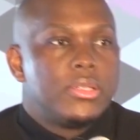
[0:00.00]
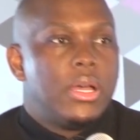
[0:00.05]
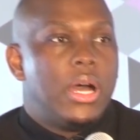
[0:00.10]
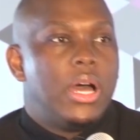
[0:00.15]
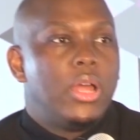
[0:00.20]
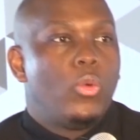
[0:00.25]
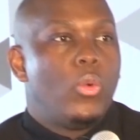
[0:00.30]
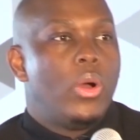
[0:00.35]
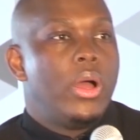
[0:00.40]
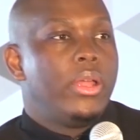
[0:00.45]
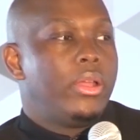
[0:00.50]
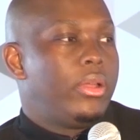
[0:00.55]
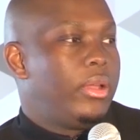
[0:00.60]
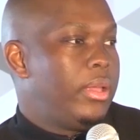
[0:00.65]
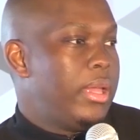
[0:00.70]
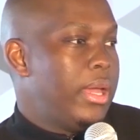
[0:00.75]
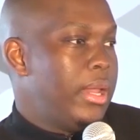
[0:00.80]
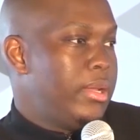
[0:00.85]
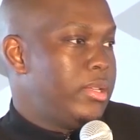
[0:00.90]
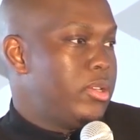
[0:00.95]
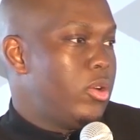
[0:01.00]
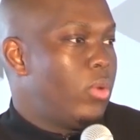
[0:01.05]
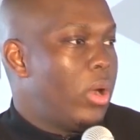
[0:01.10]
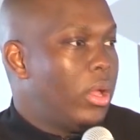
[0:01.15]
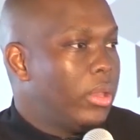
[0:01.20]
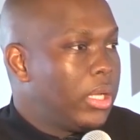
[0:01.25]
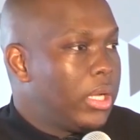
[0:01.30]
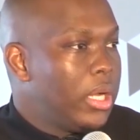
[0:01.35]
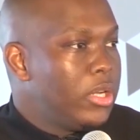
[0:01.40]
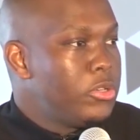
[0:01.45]
How do I get it
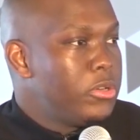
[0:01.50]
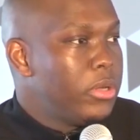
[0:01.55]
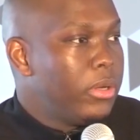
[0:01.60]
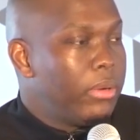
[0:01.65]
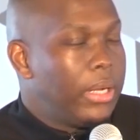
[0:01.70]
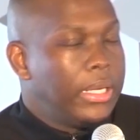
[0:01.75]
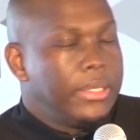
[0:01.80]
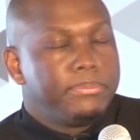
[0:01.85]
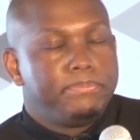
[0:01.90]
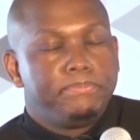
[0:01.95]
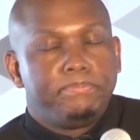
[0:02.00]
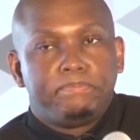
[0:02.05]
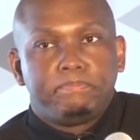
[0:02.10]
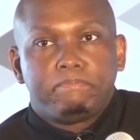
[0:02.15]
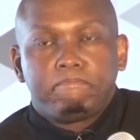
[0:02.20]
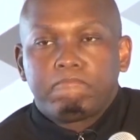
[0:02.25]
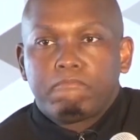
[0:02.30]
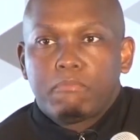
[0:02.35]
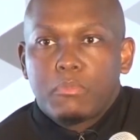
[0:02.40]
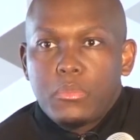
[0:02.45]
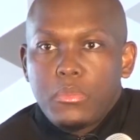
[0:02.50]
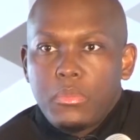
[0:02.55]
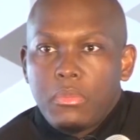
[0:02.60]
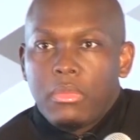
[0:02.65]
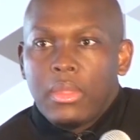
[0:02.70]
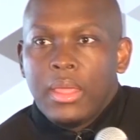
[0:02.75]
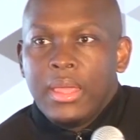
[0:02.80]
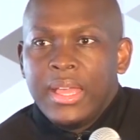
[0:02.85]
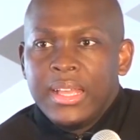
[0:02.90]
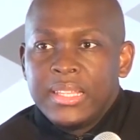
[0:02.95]
around the country, right?
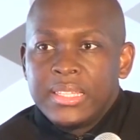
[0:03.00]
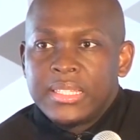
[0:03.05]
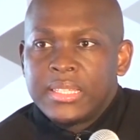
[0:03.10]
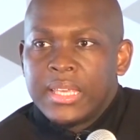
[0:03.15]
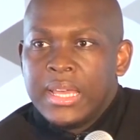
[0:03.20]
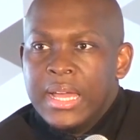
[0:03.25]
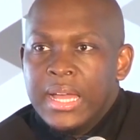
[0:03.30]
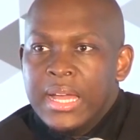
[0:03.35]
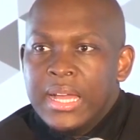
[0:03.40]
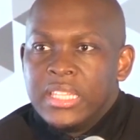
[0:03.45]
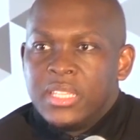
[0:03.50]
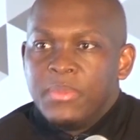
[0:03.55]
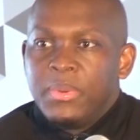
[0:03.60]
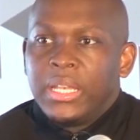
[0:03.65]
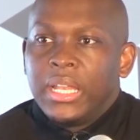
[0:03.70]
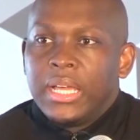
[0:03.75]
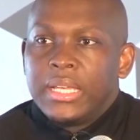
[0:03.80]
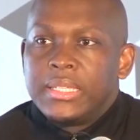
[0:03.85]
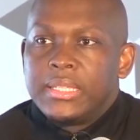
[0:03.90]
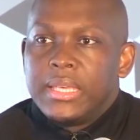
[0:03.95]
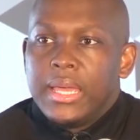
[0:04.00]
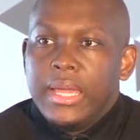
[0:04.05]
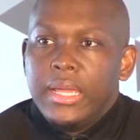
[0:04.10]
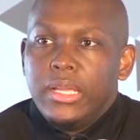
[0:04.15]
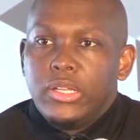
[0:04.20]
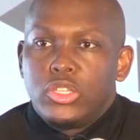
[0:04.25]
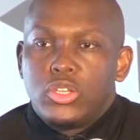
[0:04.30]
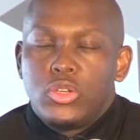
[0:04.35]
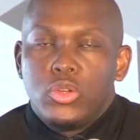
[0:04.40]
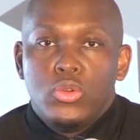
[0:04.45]
It's a bit like
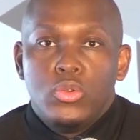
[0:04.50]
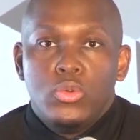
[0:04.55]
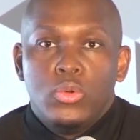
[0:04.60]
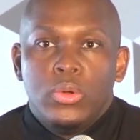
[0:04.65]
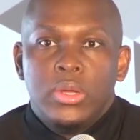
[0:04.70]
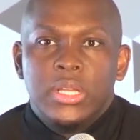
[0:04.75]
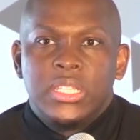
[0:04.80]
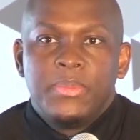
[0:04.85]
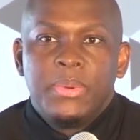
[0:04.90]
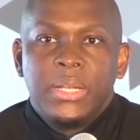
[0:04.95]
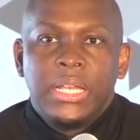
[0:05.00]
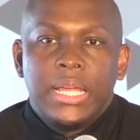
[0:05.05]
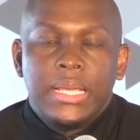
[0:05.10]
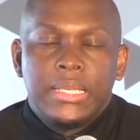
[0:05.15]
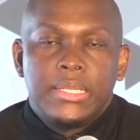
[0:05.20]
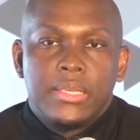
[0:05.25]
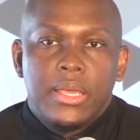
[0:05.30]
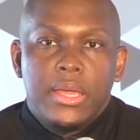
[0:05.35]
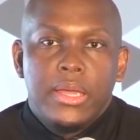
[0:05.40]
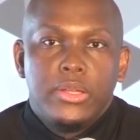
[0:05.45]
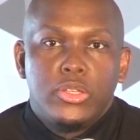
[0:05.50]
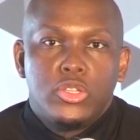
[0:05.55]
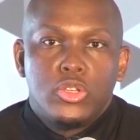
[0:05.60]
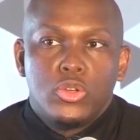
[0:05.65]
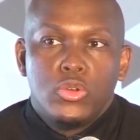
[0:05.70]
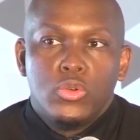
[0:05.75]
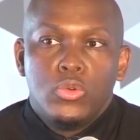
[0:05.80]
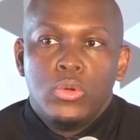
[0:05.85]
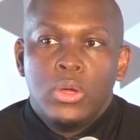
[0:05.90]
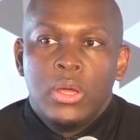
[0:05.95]
saying
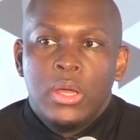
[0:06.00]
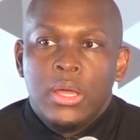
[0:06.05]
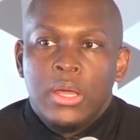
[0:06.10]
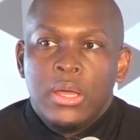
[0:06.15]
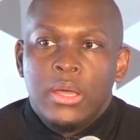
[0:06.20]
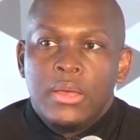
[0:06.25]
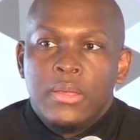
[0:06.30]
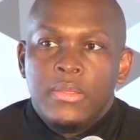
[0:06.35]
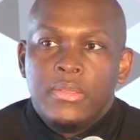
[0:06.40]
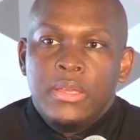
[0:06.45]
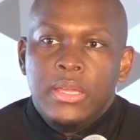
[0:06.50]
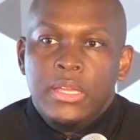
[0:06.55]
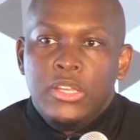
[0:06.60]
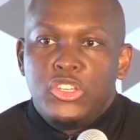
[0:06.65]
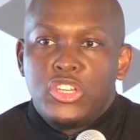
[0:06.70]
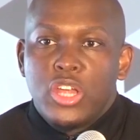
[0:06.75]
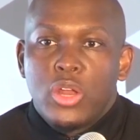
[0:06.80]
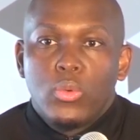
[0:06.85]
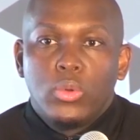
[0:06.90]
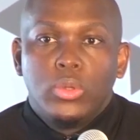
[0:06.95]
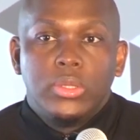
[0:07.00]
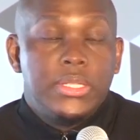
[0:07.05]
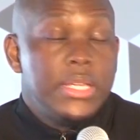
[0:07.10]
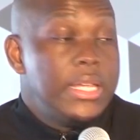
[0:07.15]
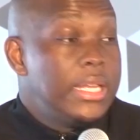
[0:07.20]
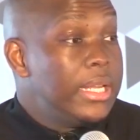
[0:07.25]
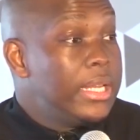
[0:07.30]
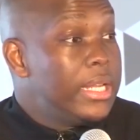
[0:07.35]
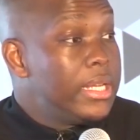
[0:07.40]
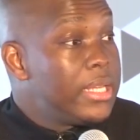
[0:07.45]
to the general
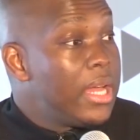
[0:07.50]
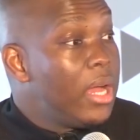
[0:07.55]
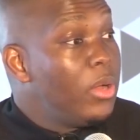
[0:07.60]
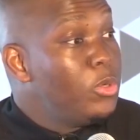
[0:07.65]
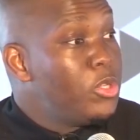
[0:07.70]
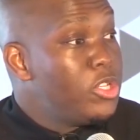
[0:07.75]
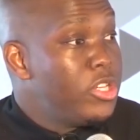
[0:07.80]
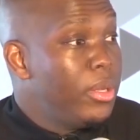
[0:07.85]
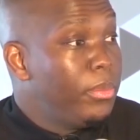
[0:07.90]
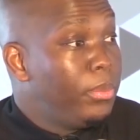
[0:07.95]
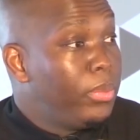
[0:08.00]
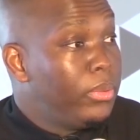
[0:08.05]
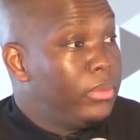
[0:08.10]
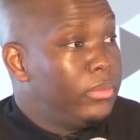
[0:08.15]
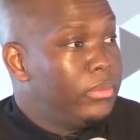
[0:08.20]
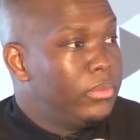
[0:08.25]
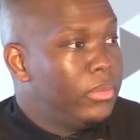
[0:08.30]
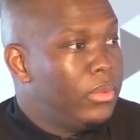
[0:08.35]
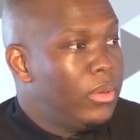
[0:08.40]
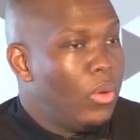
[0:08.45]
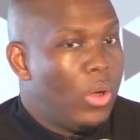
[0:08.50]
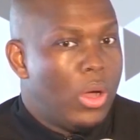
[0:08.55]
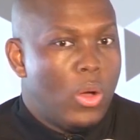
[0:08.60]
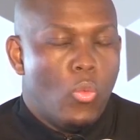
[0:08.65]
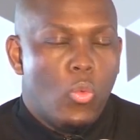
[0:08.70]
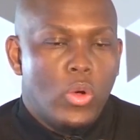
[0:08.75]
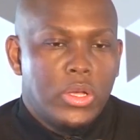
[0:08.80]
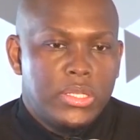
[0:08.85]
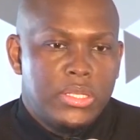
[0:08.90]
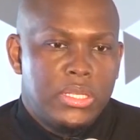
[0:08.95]
dealer in a township,
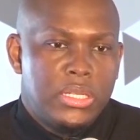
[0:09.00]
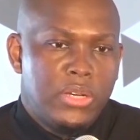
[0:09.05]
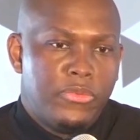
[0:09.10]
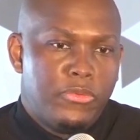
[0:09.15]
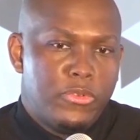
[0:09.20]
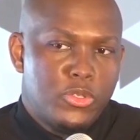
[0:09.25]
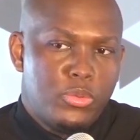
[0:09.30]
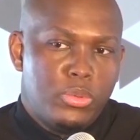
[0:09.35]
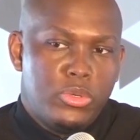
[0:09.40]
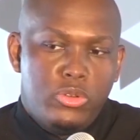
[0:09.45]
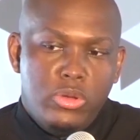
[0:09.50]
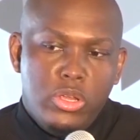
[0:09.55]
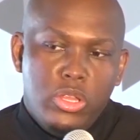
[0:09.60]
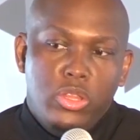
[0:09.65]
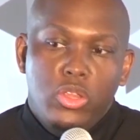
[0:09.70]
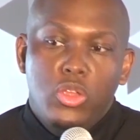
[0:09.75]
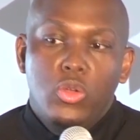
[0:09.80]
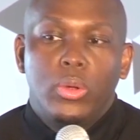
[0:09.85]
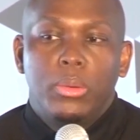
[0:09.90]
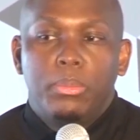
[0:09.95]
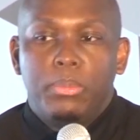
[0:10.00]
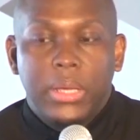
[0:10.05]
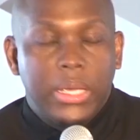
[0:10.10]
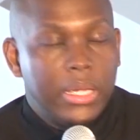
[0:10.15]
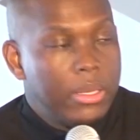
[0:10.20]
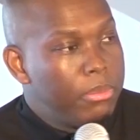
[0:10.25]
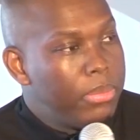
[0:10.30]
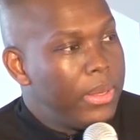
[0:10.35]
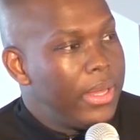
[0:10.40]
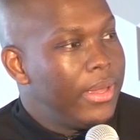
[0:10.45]
what's the difference between you and
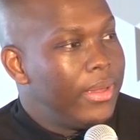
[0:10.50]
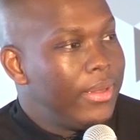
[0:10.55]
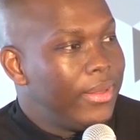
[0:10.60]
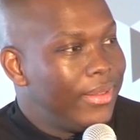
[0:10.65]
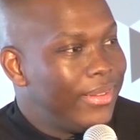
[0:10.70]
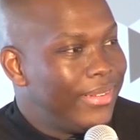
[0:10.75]
Pick n Pay?